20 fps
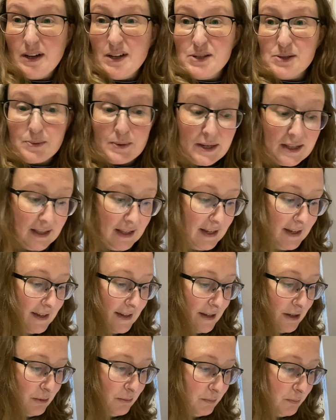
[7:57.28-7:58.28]
as well,
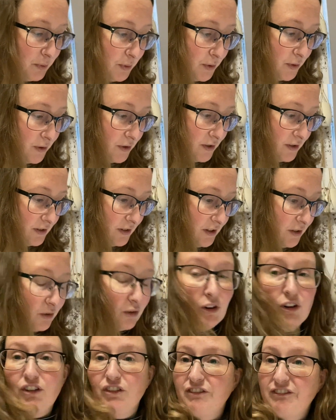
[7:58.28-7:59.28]
but you
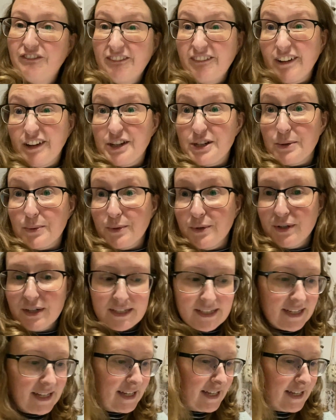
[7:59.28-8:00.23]
know, at least it works.